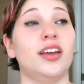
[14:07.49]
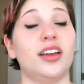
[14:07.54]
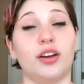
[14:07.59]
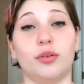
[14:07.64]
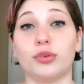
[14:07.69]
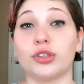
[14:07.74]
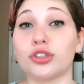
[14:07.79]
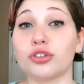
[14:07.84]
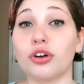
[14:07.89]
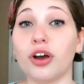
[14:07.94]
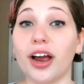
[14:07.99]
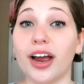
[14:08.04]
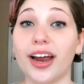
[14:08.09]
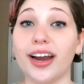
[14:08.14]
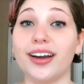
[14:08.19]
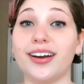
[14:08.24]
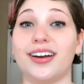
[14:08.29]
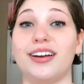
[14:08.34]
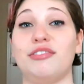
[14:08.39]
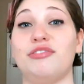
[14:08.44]
I almost
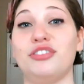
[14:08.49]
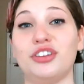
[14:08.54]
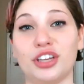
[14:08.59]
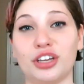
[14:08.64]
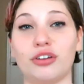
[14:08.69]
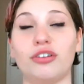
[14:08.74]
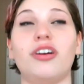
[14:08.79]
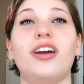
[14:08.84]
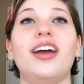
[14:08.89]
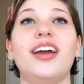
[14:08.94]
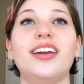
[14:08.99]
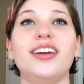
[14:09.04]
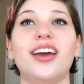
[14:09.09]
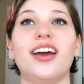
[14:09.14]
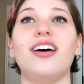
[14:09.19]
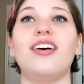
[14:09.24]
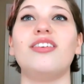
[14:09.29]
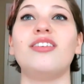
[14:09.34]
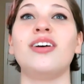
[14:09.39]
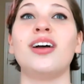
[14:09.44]
cried, and I feel like crying
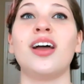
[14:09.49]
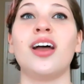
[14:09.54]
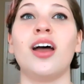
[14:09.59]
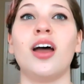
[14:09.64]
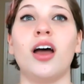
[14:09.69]
now.